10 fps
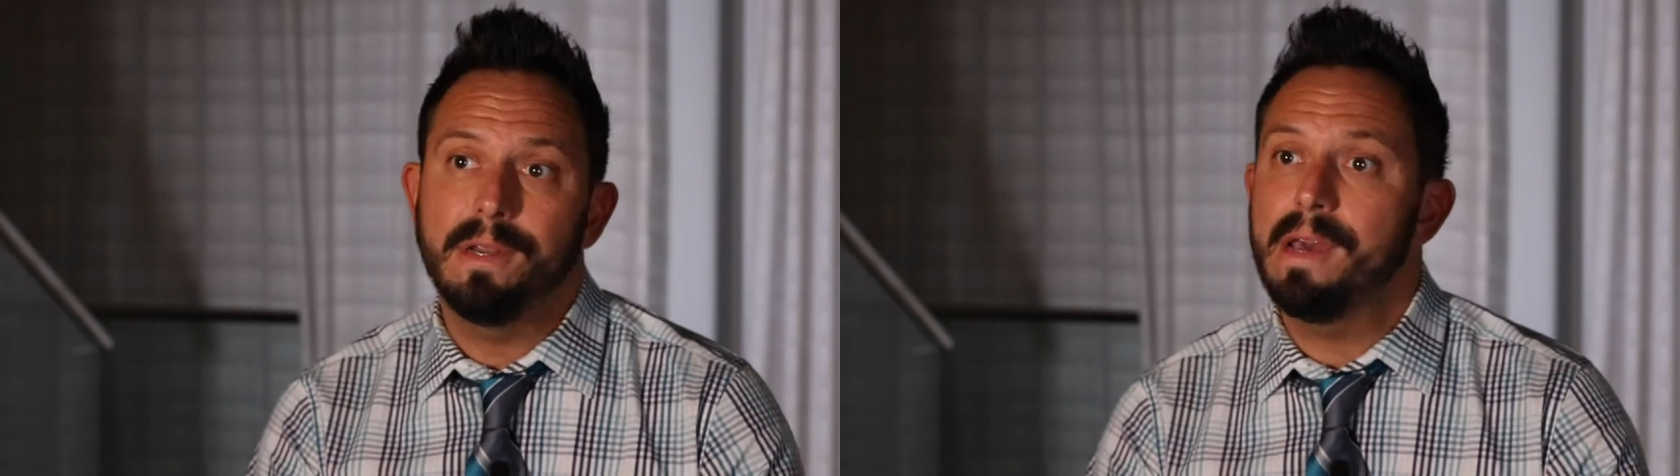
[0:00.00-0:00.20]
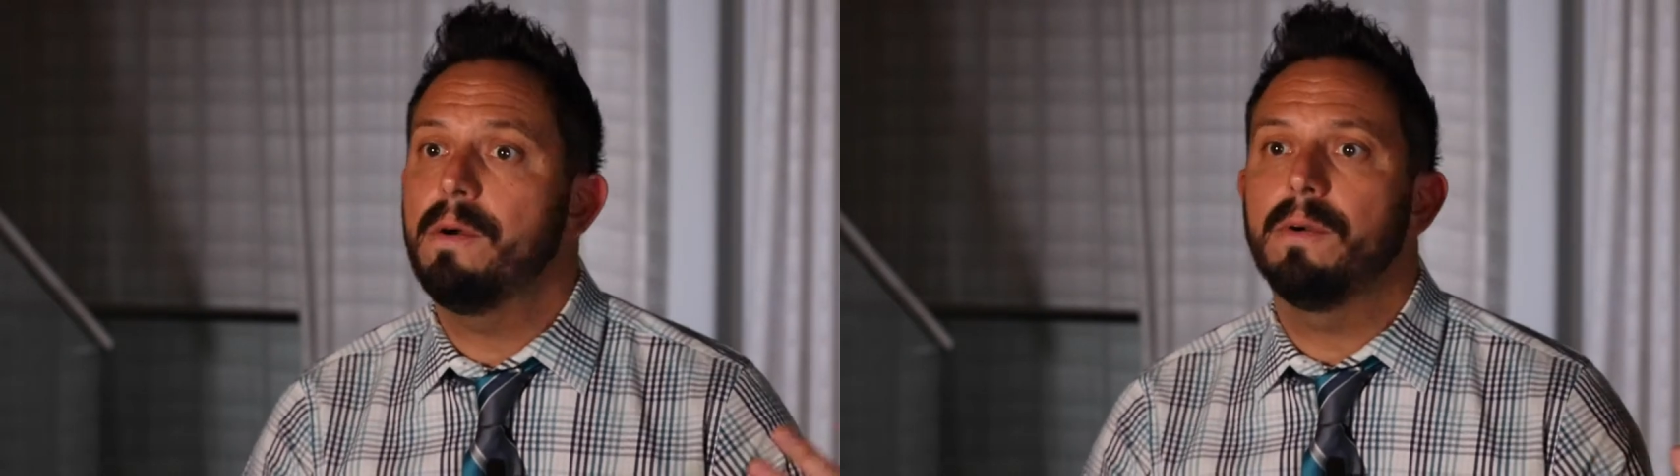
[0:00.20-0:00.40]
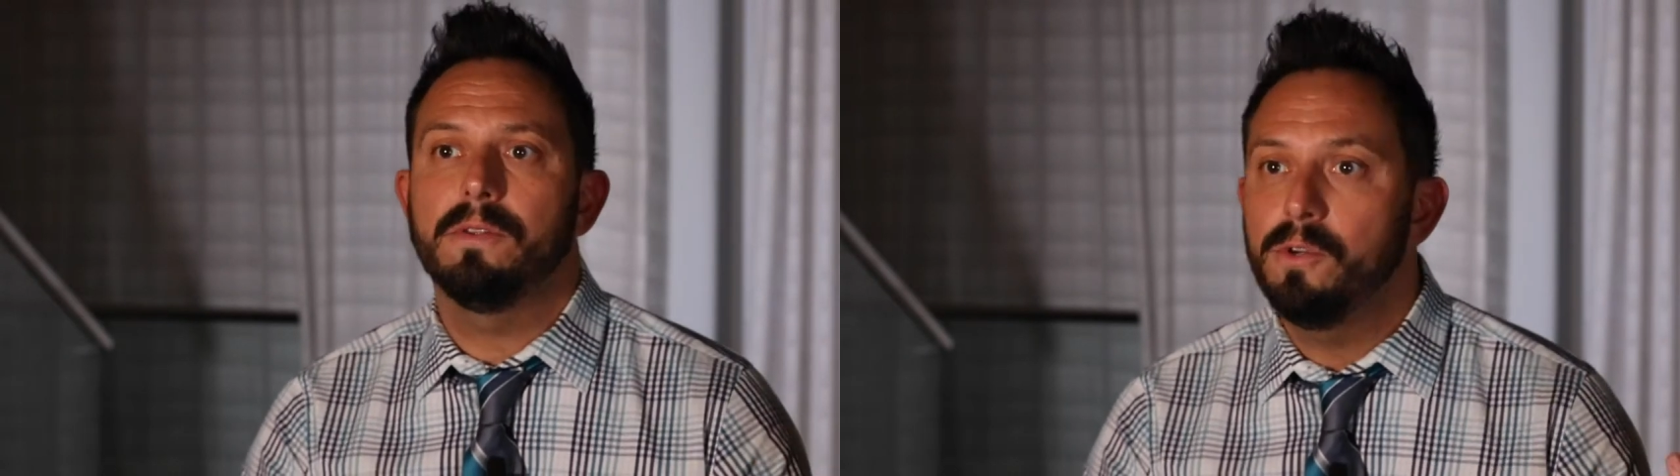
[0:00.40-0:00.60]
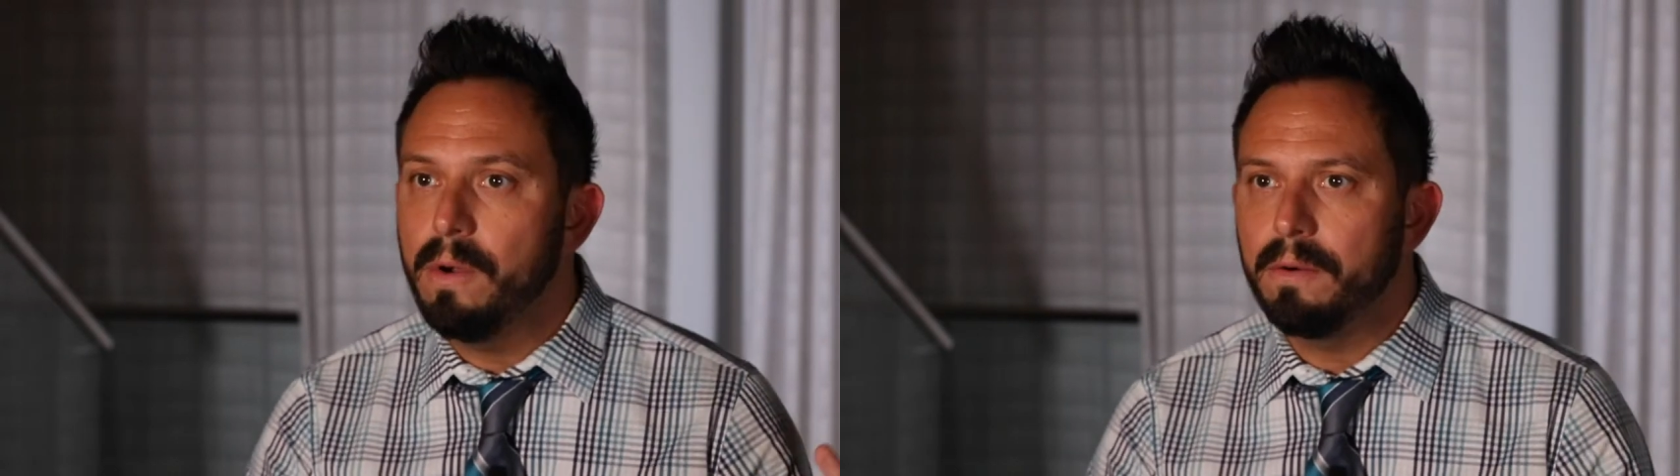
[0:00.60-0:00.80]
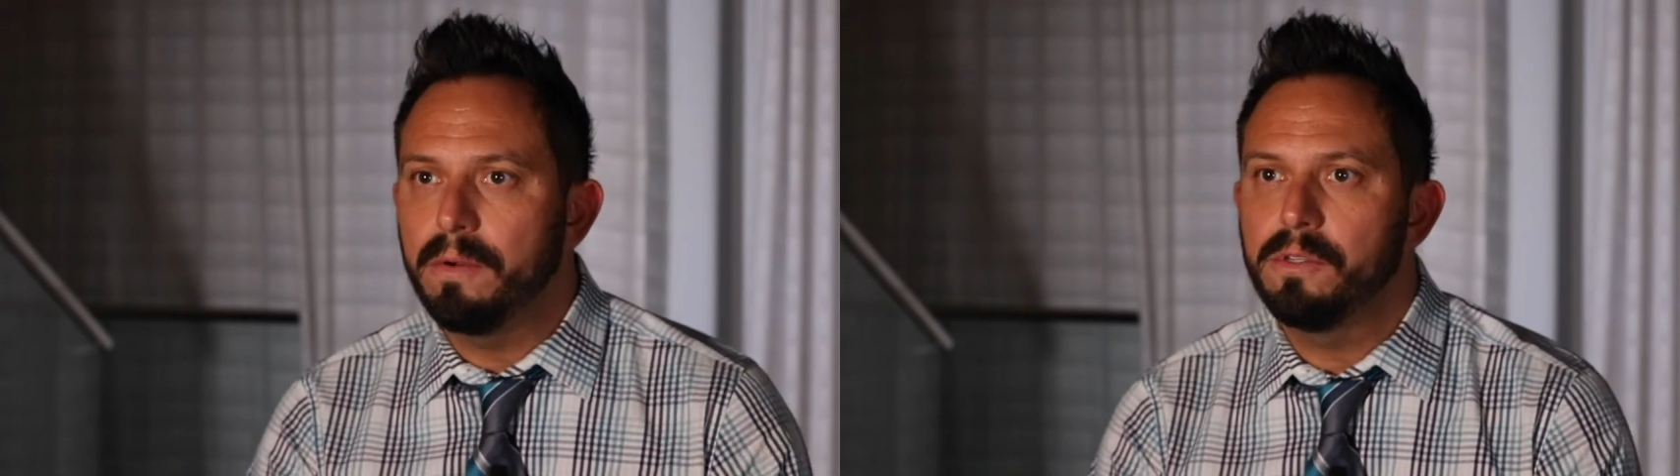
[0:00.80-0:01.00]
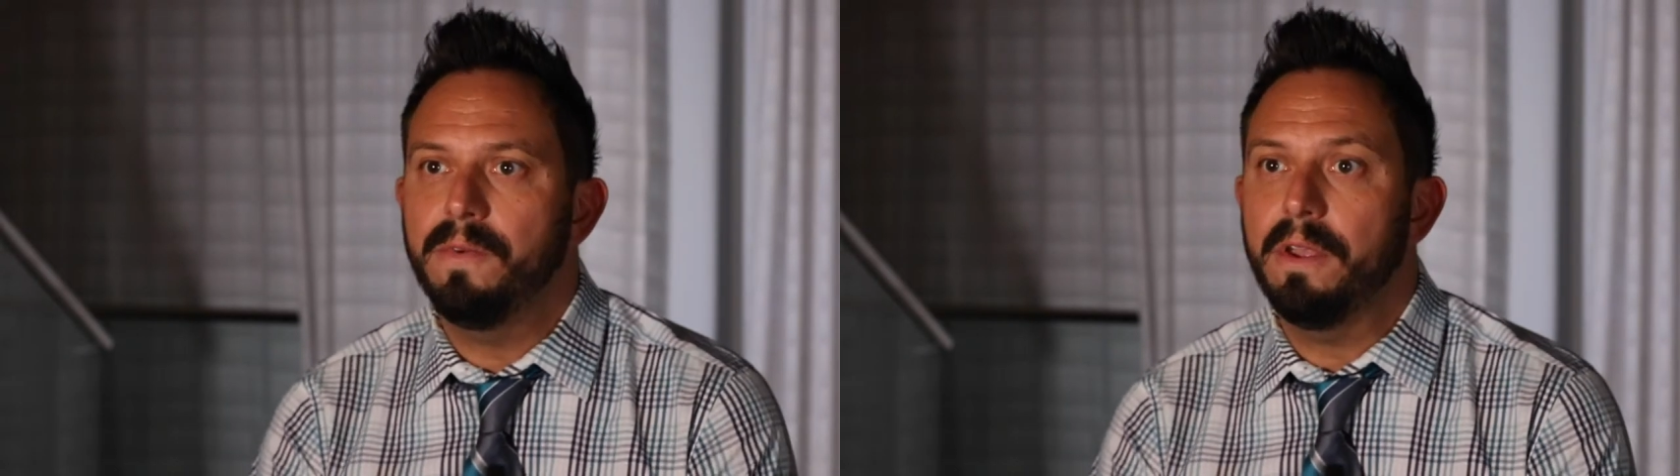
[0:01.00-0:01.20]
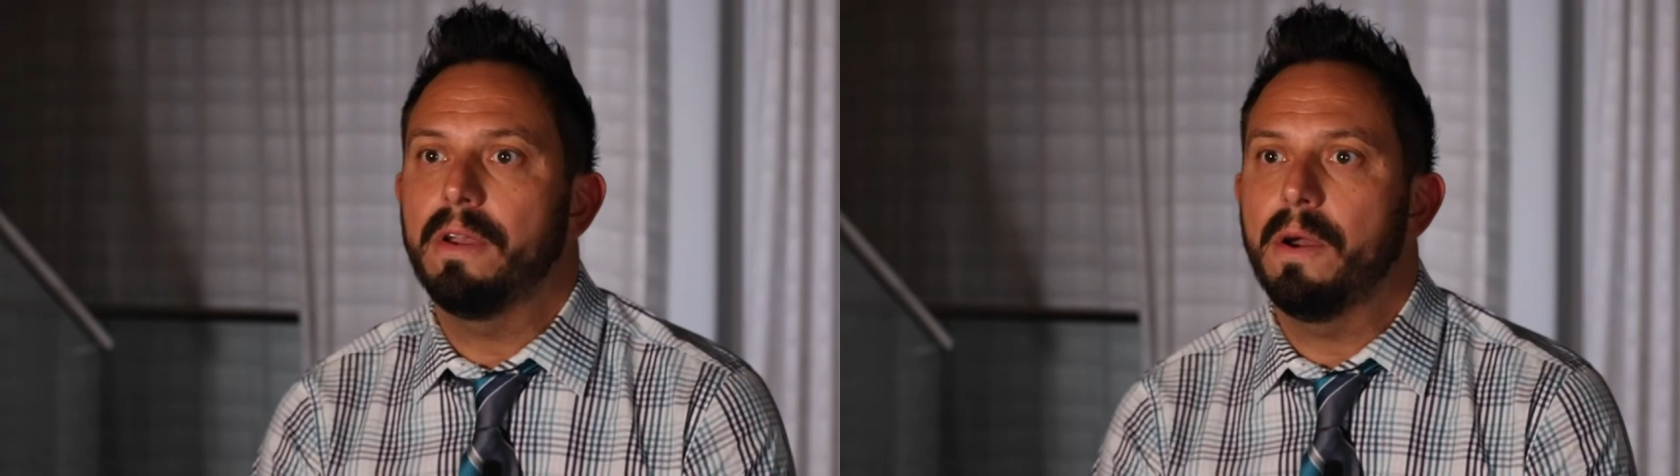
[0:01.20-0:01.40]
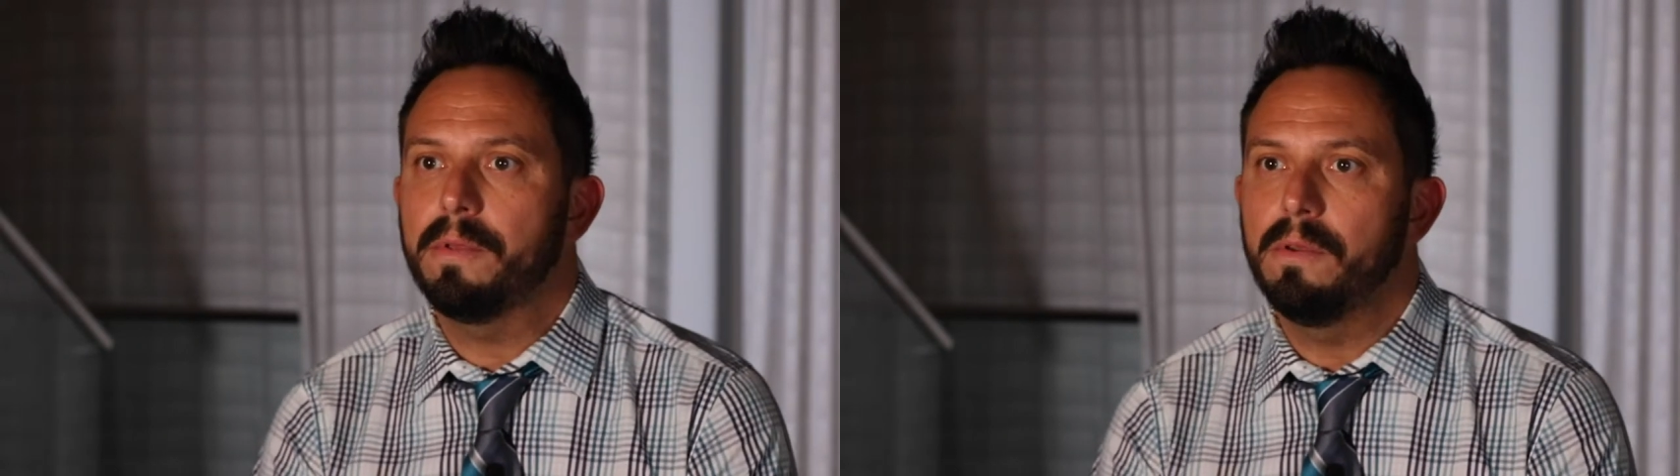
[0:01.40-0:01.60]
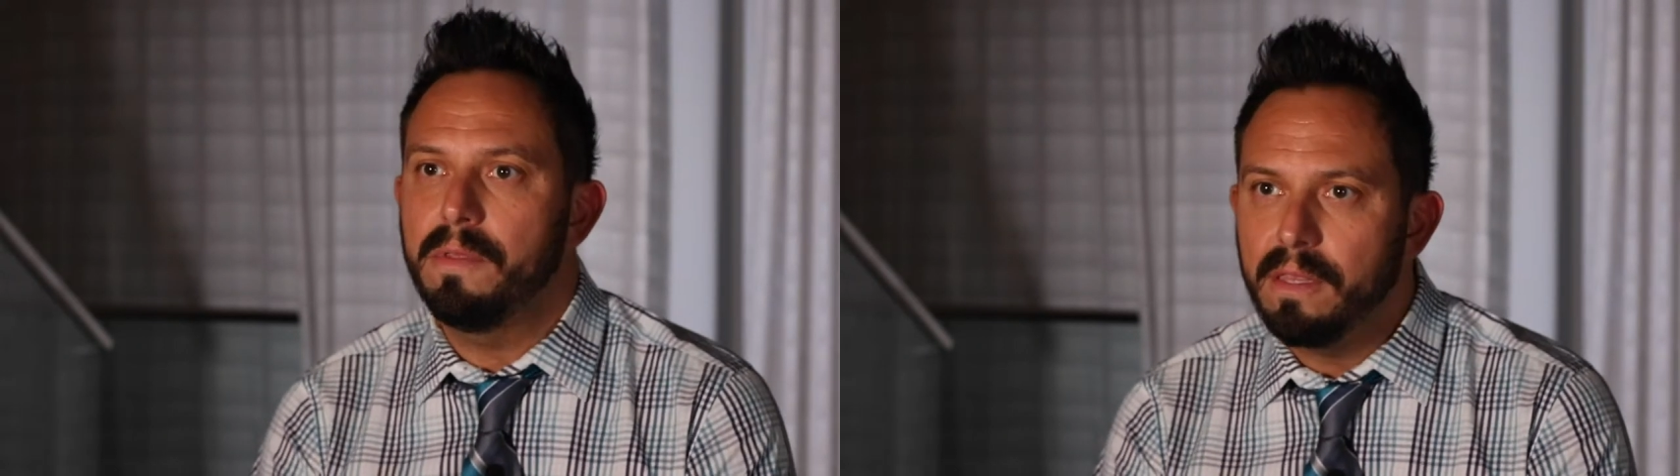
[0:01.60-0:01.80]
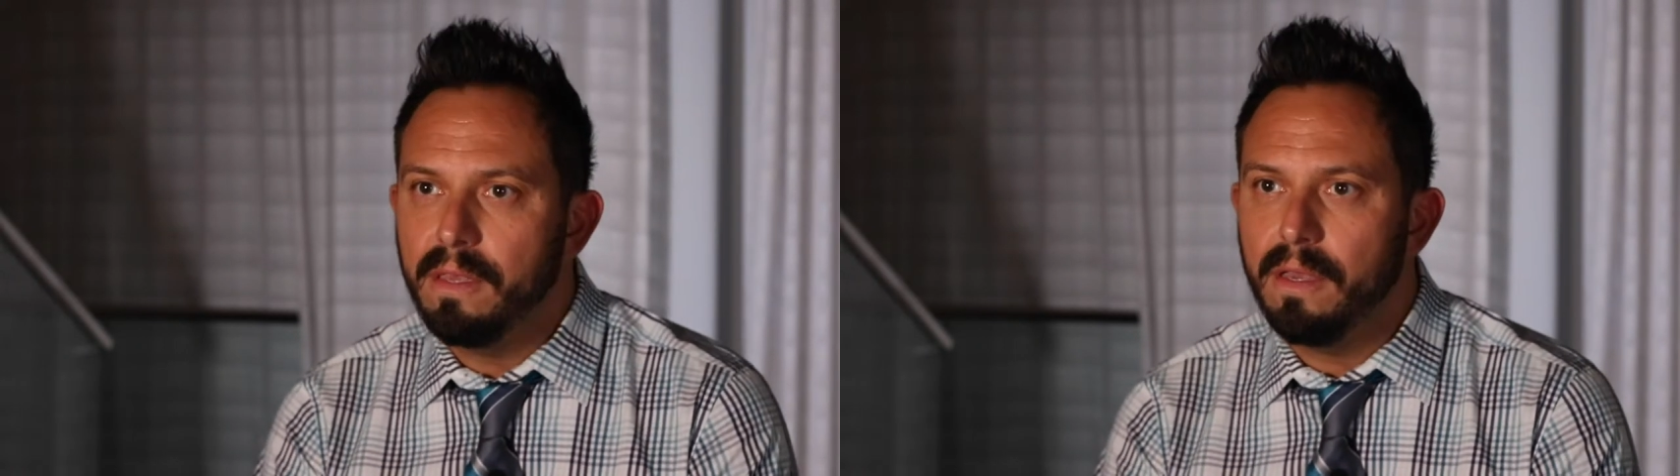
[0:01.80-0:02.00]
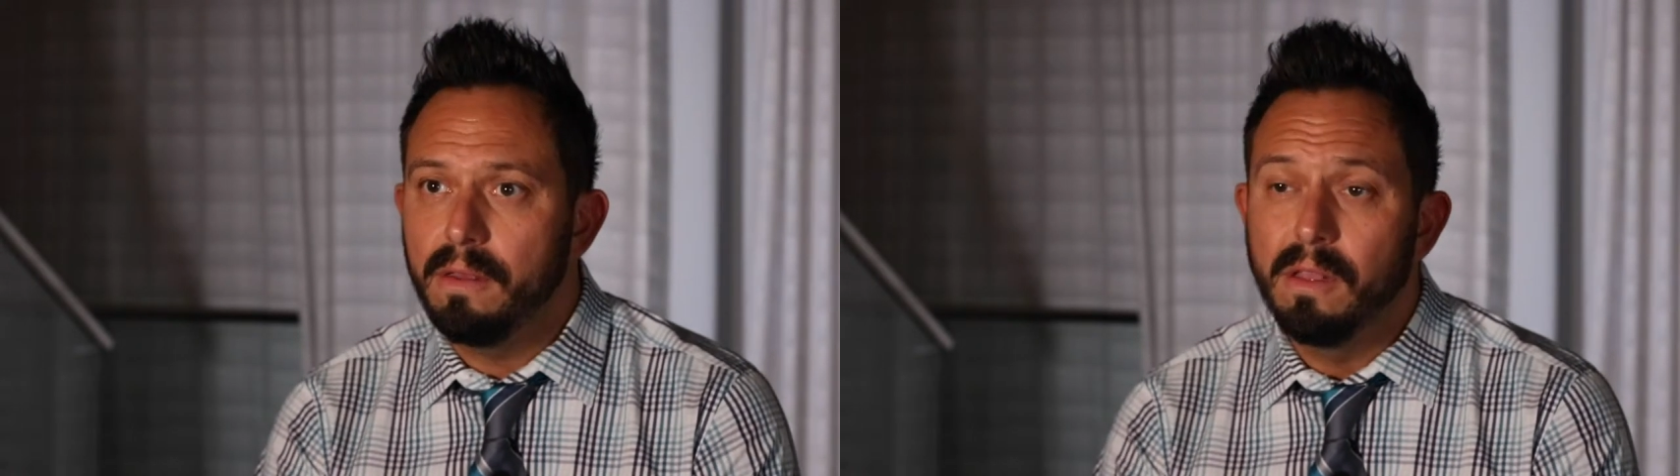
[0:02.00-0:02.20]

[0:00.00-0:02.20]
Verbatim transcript: an hour or two hours figuring out what to do that day.